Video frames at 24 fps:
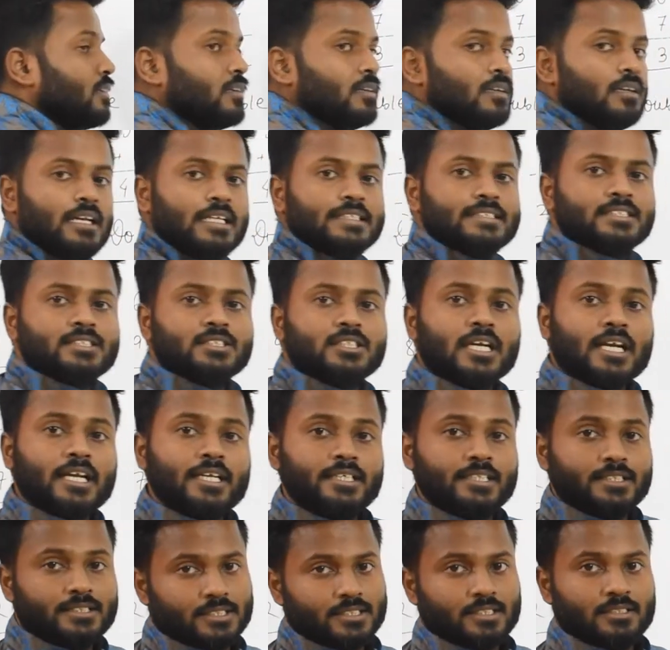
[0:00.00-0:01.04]
Let's try
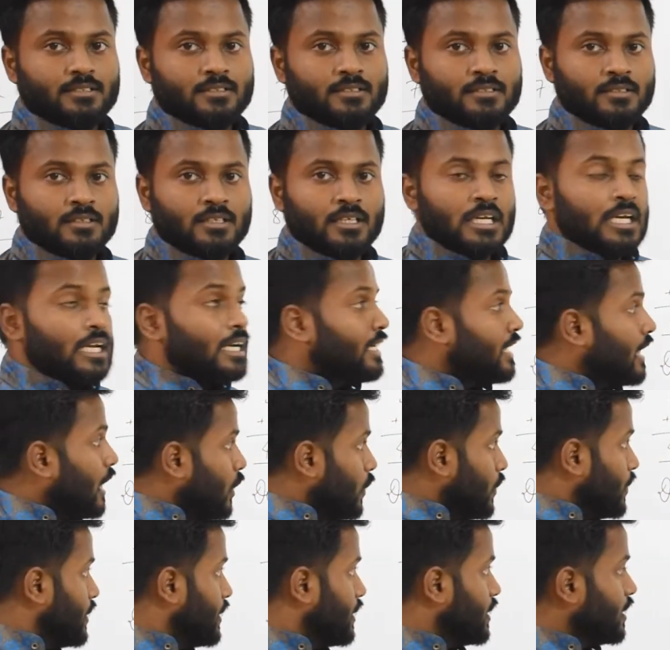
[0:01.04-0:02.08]
this.
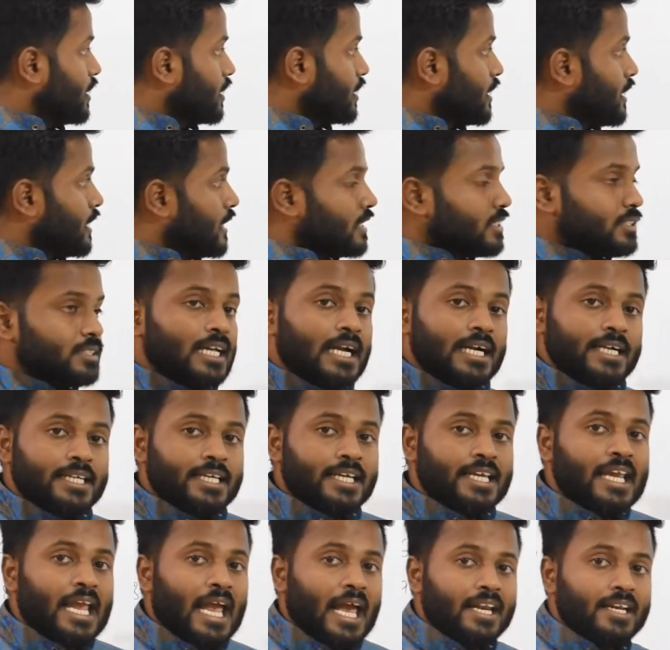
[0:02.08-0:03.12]
Now here,
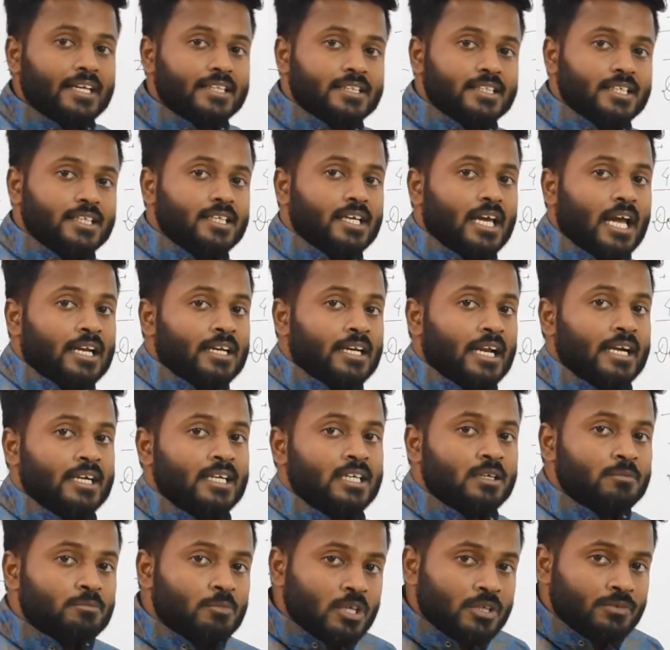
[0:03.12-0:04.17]
that carry thing and end
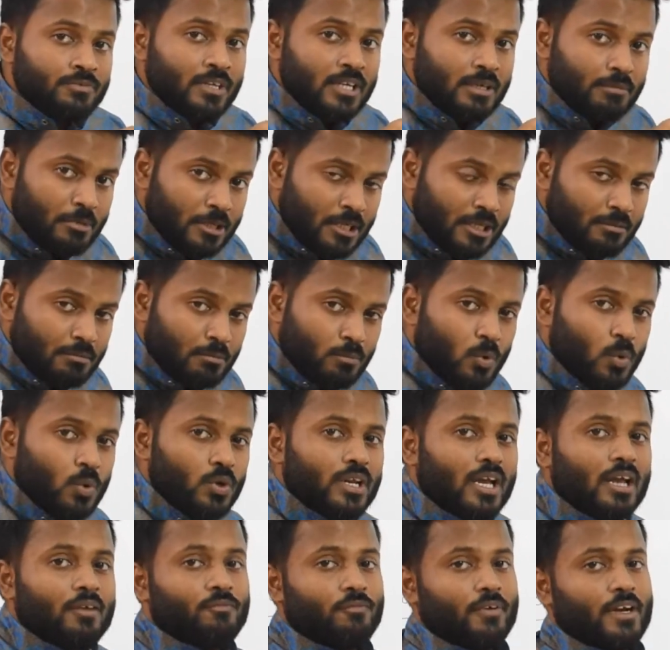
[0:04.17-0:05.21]
number will be
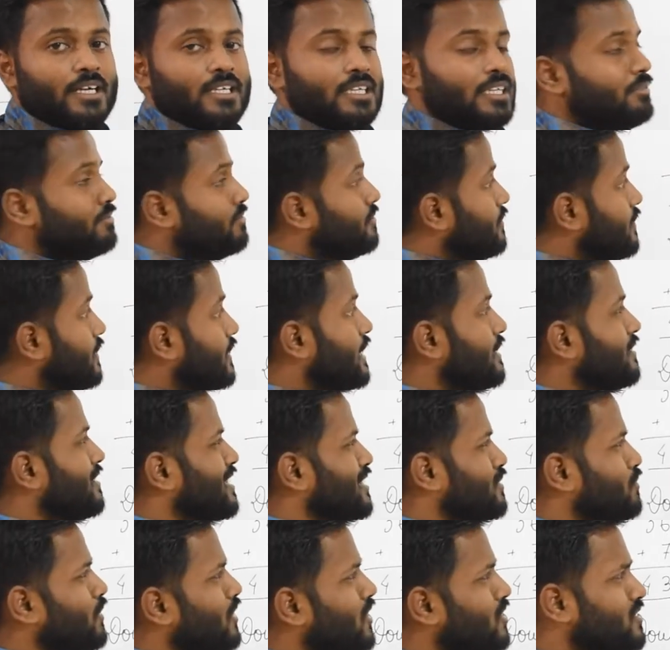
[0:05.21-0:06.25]
more effective than this,
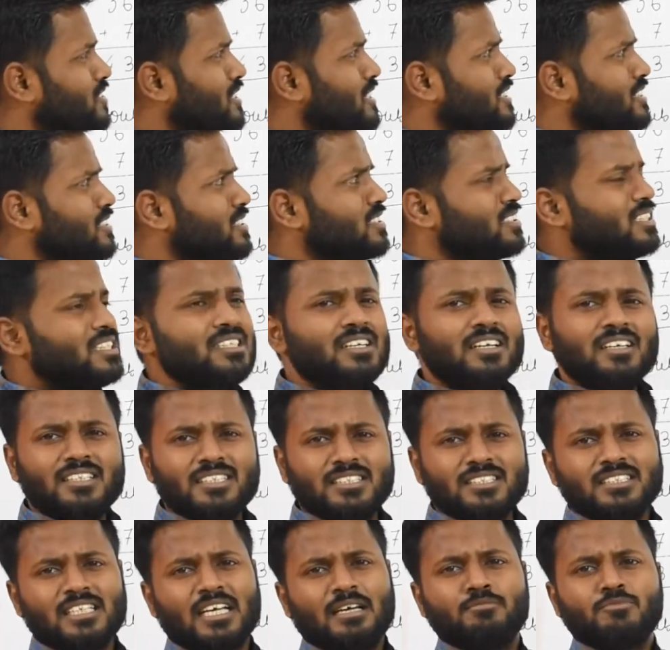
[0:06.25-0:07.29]
because this is the single
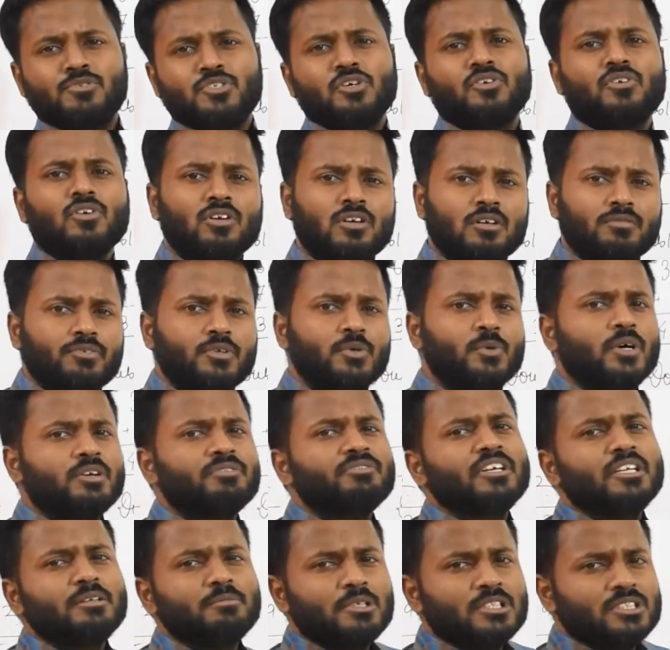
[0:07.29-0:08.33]
digit. I'm sure all of you are
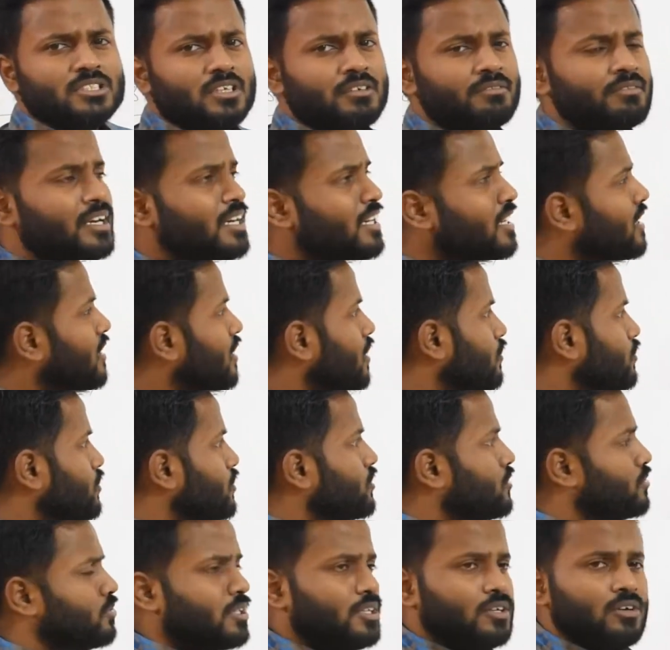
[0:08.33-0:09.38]
very much aware and how to
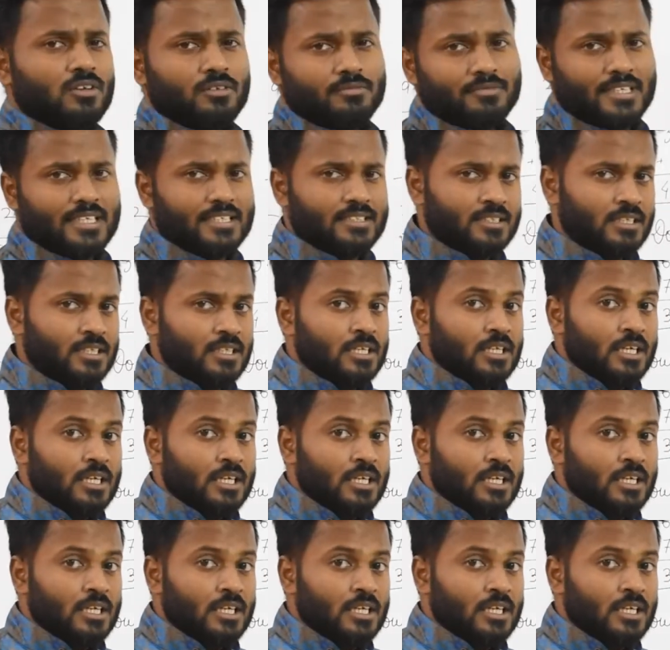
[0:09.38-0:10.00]
do and all of that.